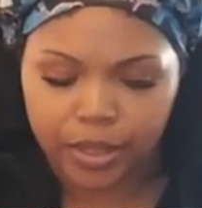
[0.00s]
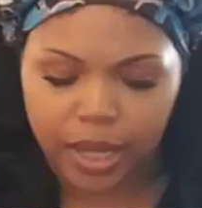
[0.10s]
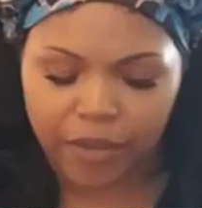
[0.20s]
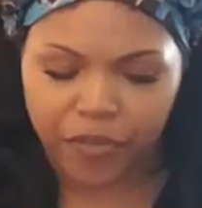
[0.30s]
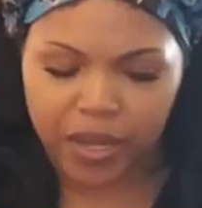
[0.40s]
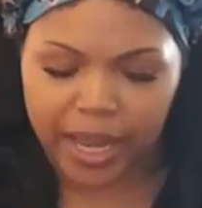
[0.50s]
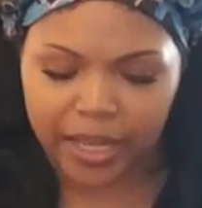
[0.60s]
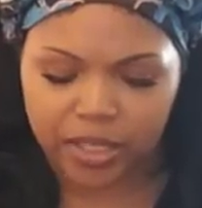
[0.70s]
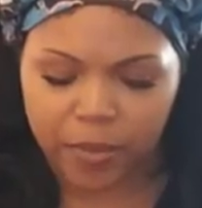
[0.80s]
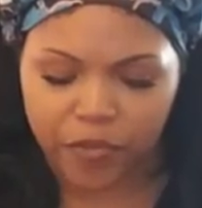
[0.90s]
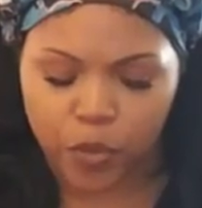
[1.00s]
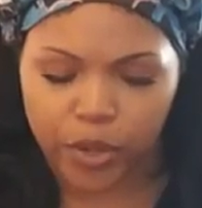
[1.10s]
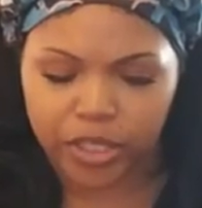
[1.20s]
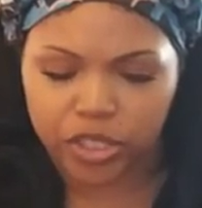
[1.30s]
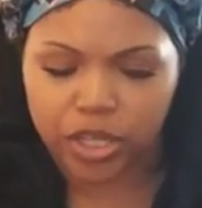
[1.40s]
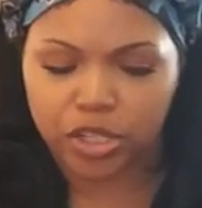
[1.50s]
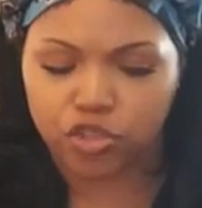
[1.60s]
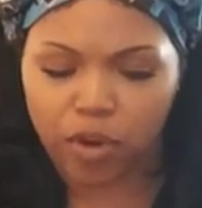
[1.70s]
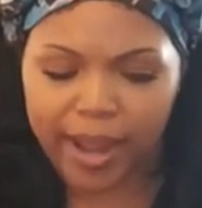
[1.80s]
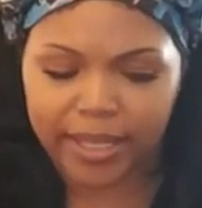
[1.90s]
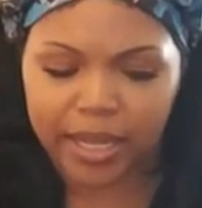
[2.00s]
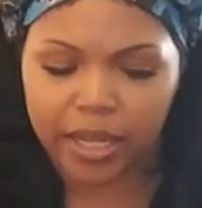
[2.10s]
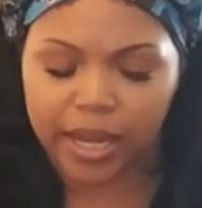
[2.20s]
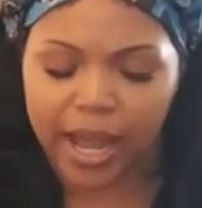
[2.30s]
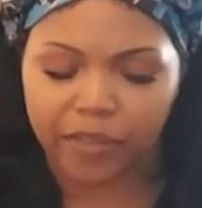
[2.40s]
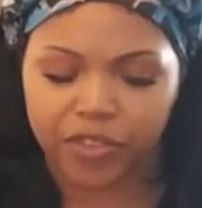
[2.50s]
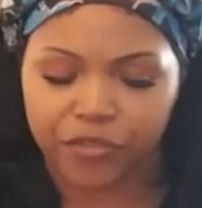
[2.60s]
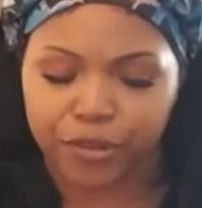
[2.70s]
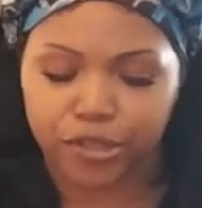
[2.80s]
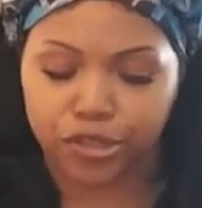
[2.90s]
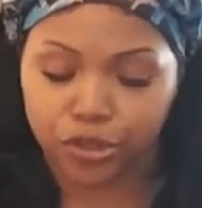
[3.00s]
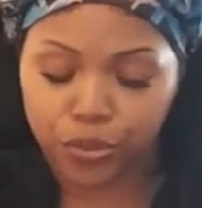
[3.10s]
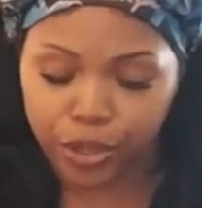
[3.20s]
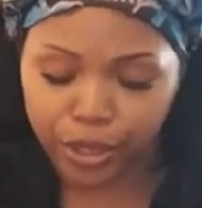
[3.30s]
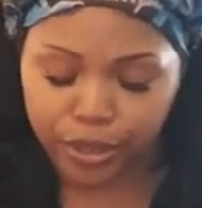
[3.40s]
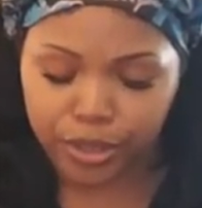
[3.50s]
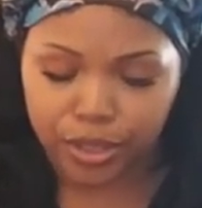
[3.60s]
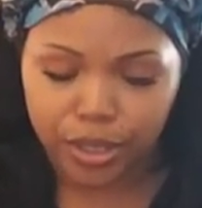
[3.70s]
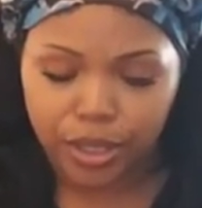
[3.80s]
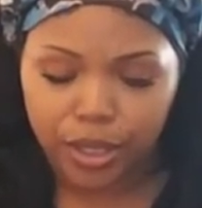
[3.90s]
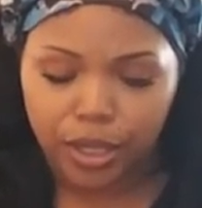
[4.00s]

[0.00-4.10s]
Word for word: i feel like some of you are just attracting a lot of different suitors